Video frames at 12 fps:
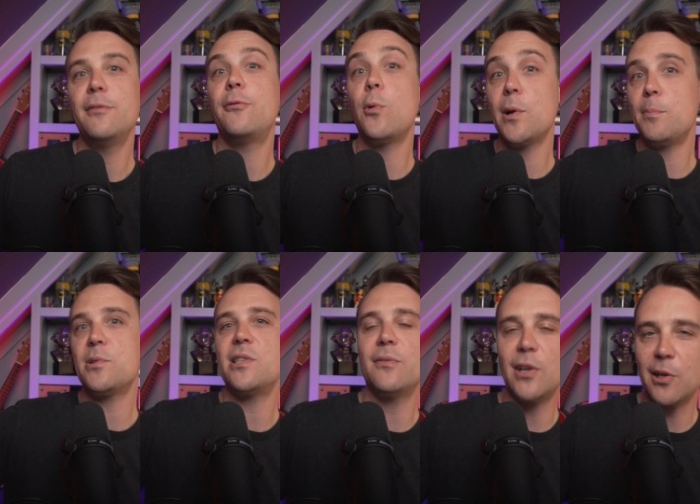Forty
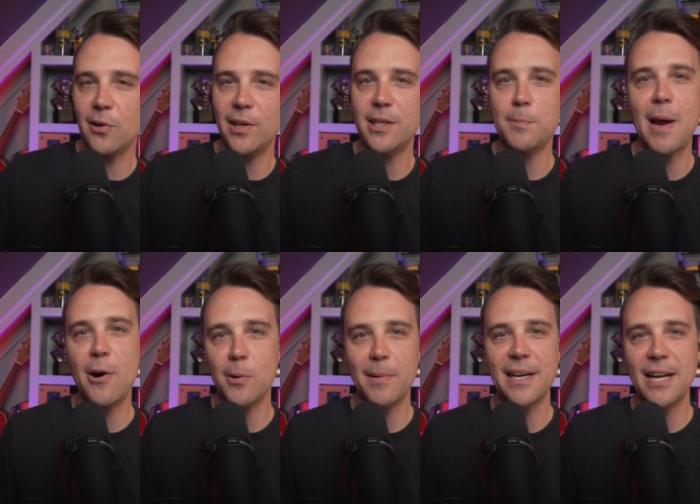percent of our grid is
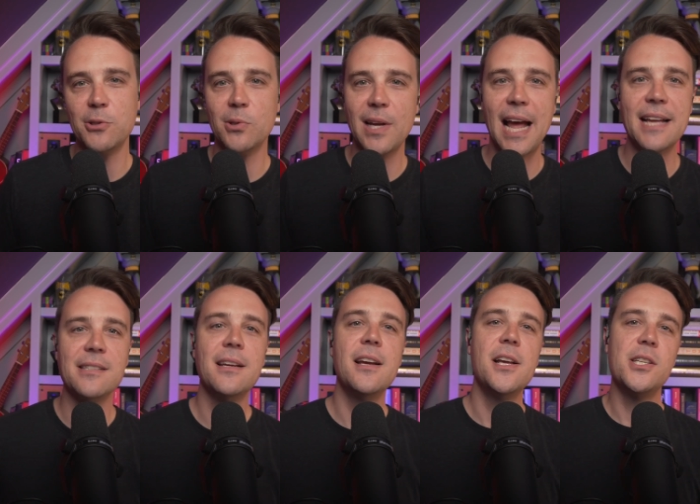powered by natural gas,
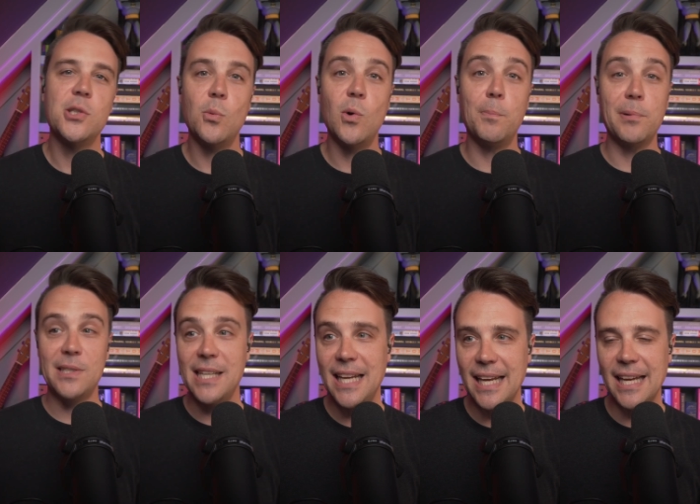so we'll
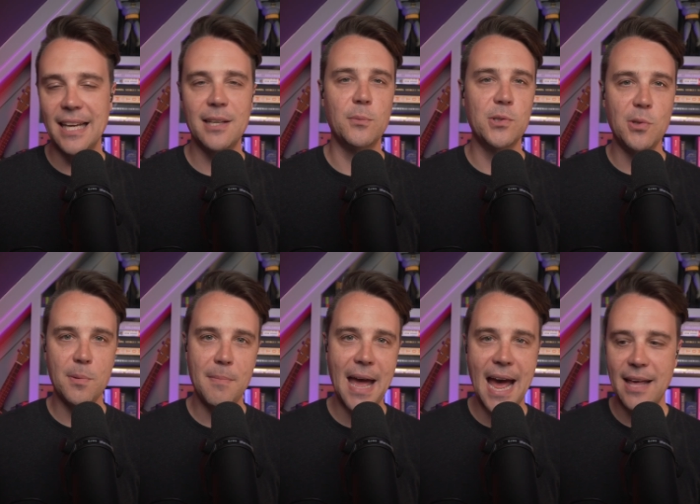pretend and we'll do the
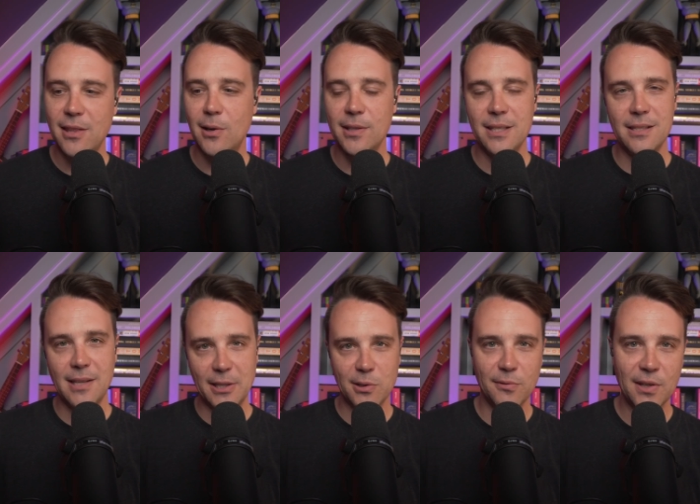math on these
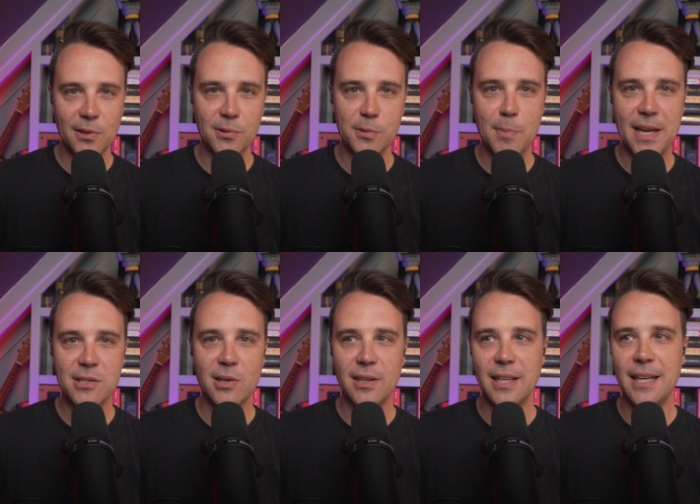electric vehicles based
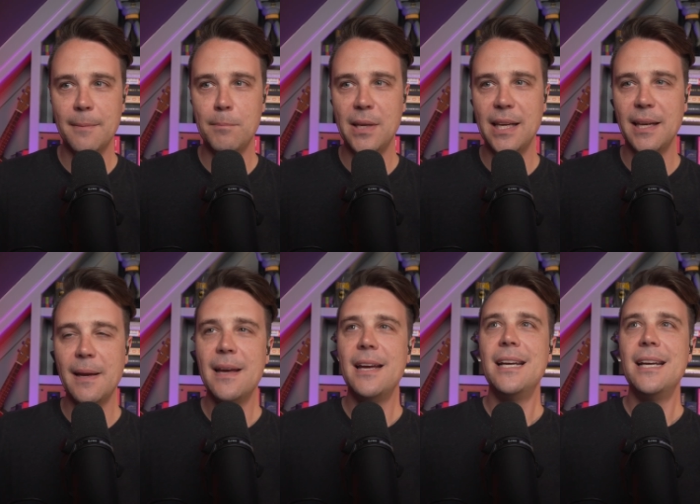on it being